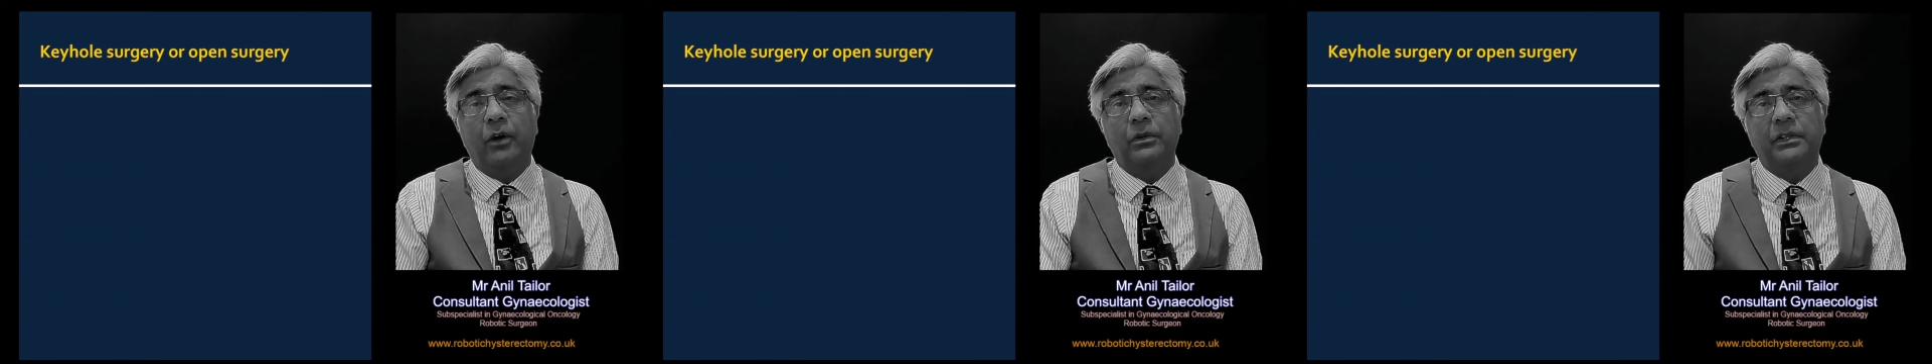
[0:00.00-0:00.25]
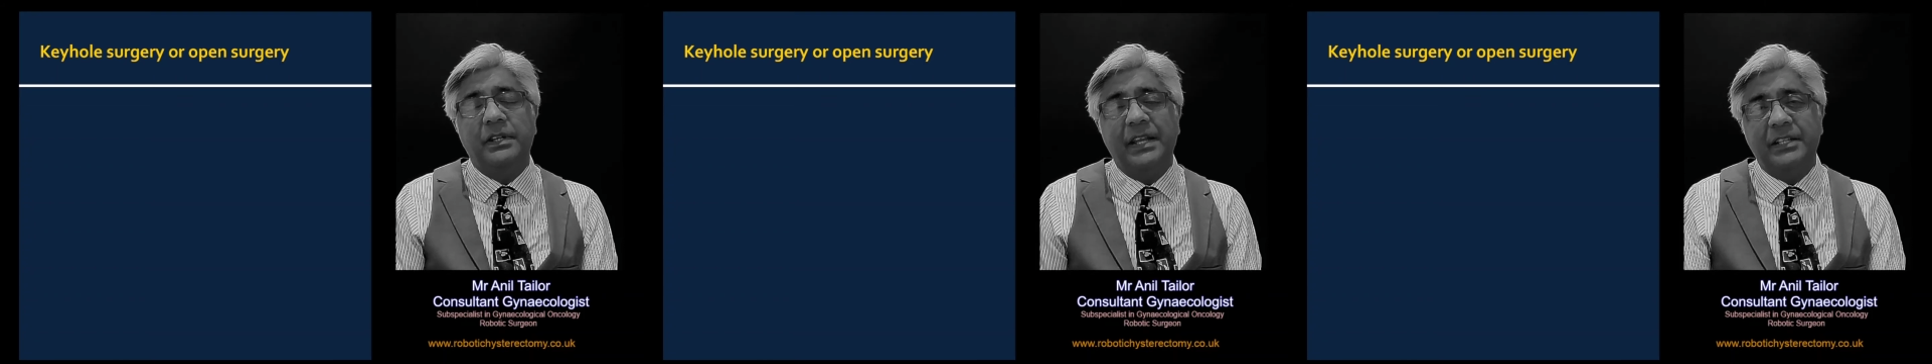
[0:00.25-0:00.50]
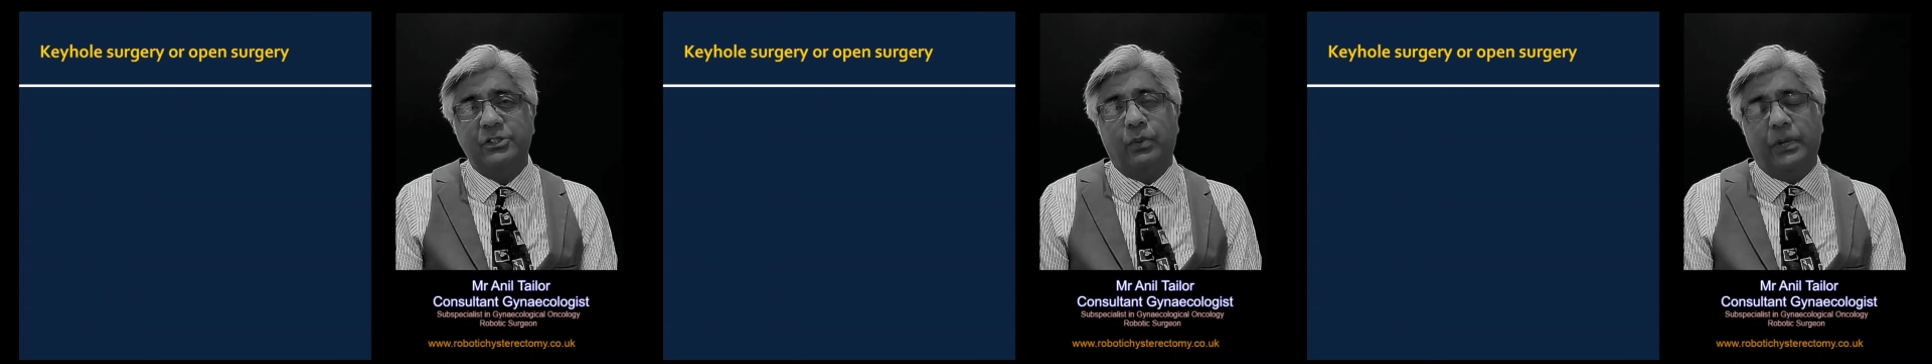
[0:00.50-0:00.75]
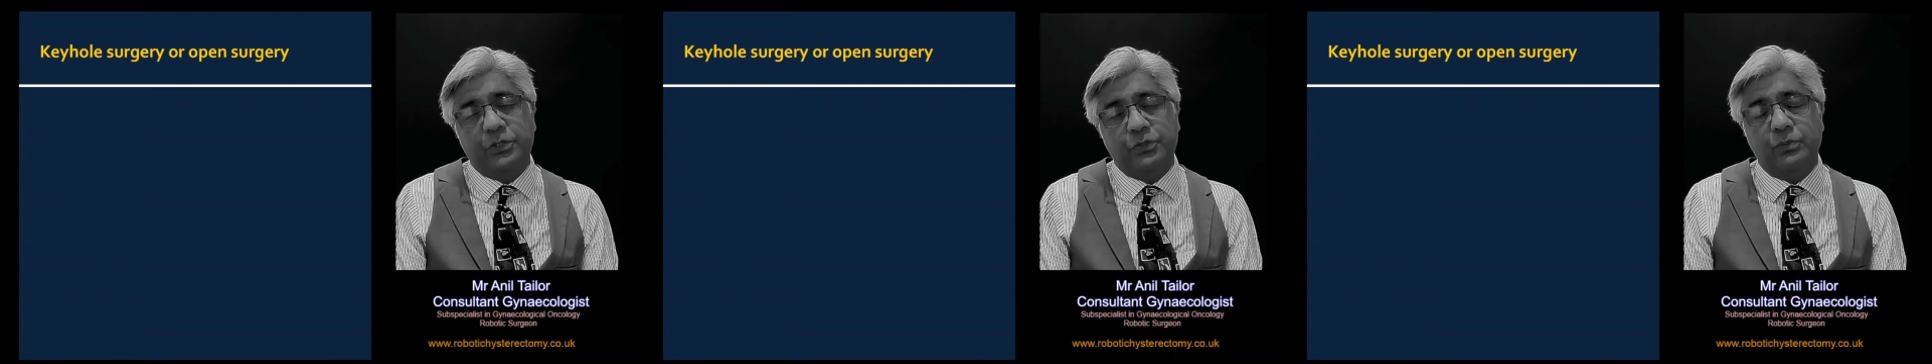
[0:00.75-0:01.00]
Now, the next
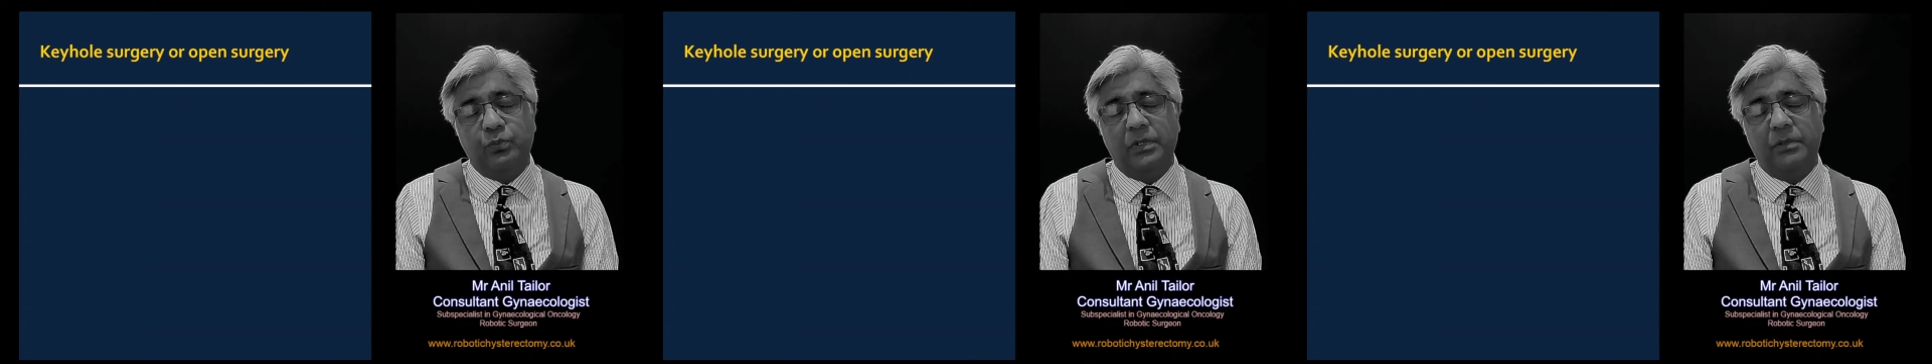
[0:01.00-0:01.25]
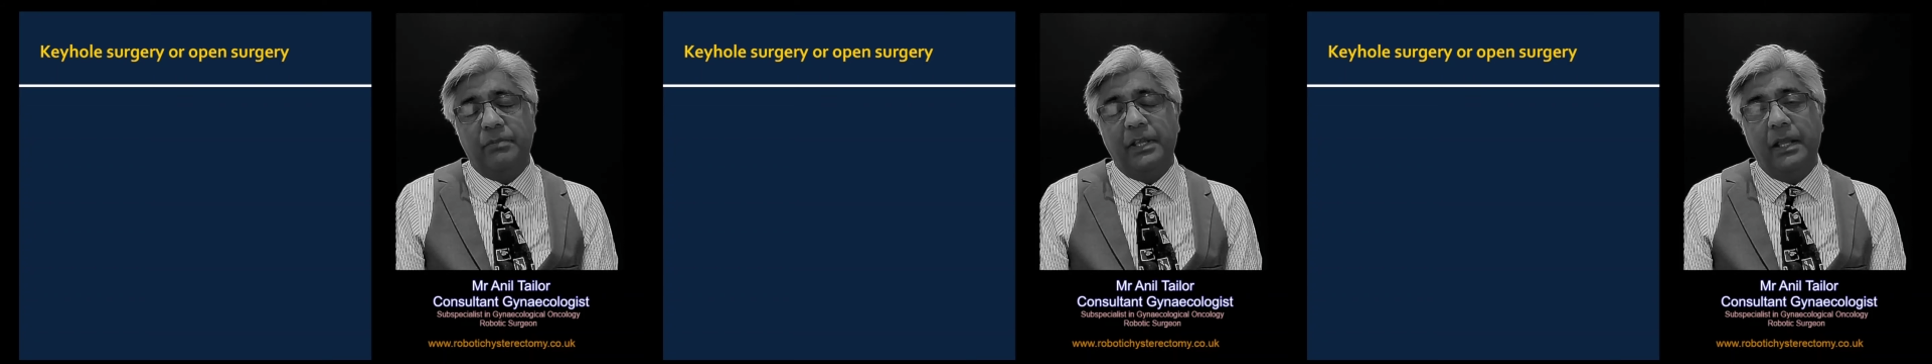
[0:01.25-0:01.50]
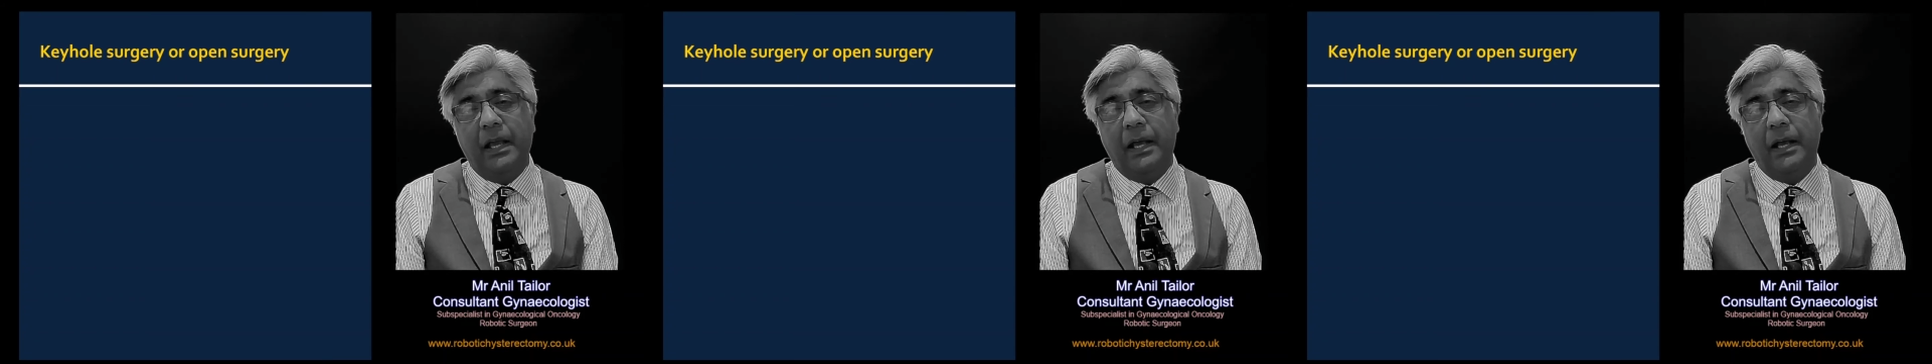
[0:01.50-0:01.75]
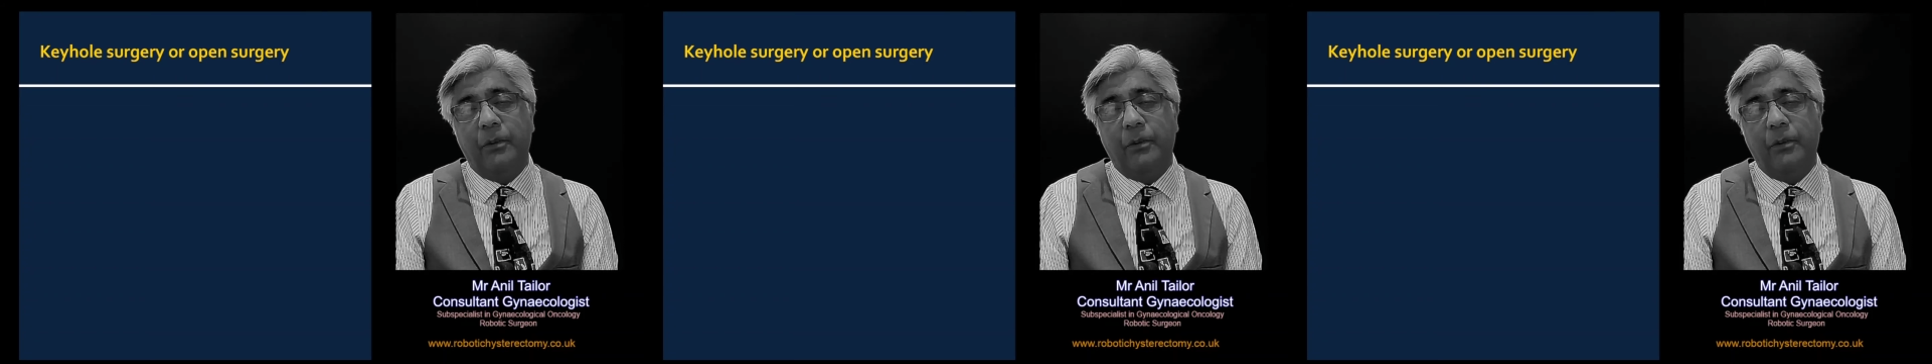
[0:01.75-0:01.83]
question will be